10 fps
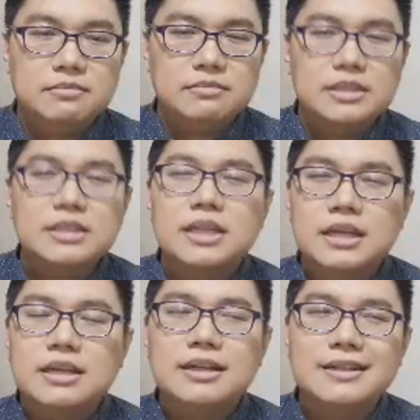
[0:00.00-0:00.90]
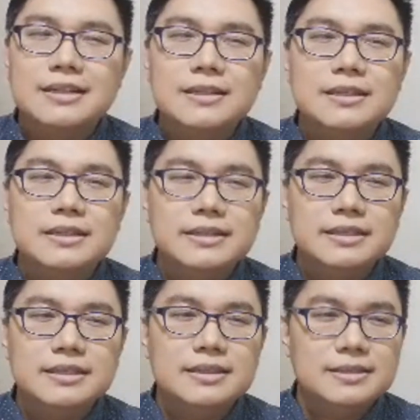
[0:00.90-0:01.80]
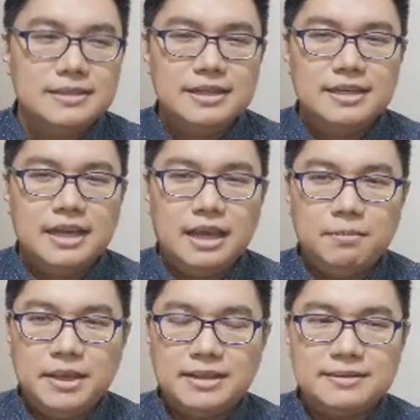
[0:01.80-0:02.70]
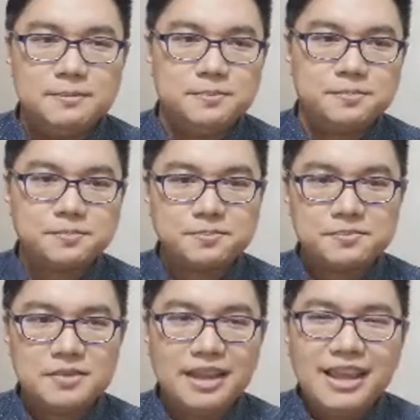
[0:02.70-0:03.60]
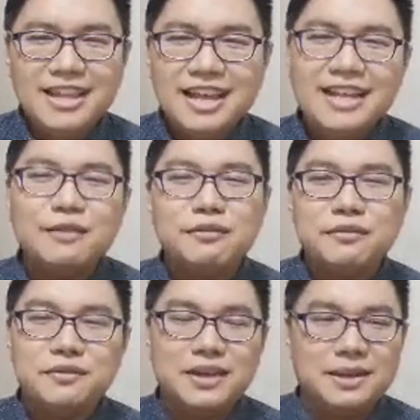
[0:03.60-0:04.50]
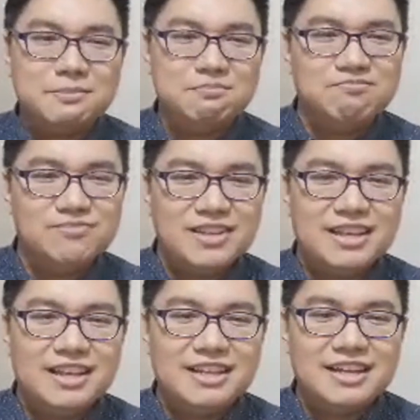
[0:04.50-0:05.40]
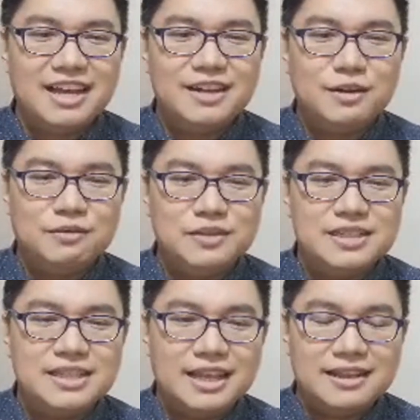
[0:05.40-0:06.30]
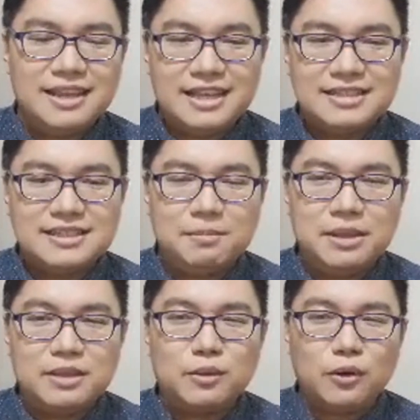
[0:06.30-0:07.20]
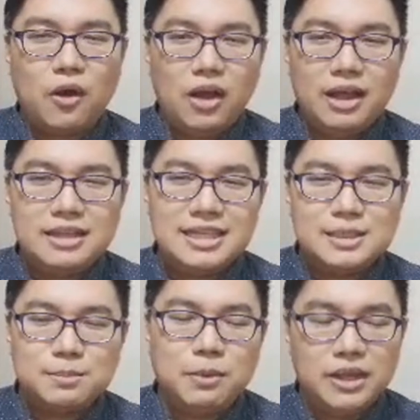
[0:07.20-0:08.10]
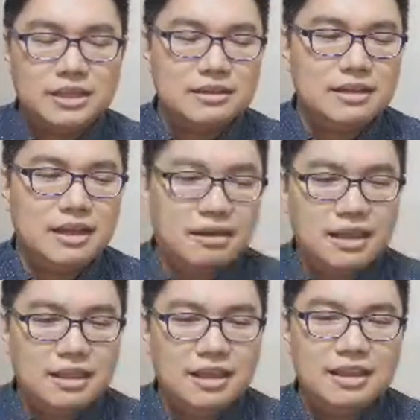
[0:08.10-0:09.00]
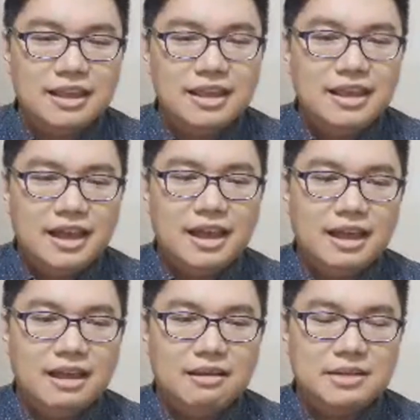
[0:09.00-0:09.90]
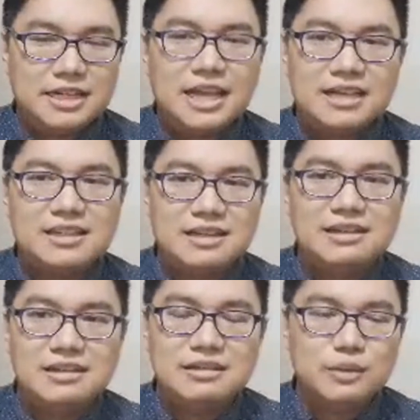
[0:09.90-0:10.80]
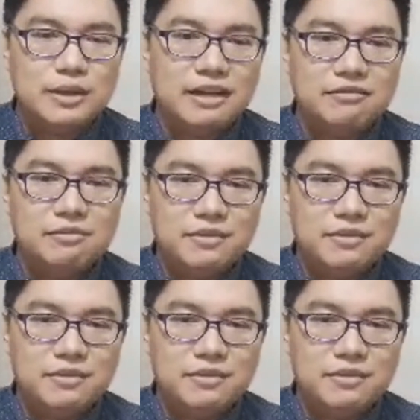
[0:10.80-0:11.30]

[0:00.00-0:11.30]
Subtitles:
still a bit, it kind of, um, it kind of still is a bit raw at this point. I think Natasha should have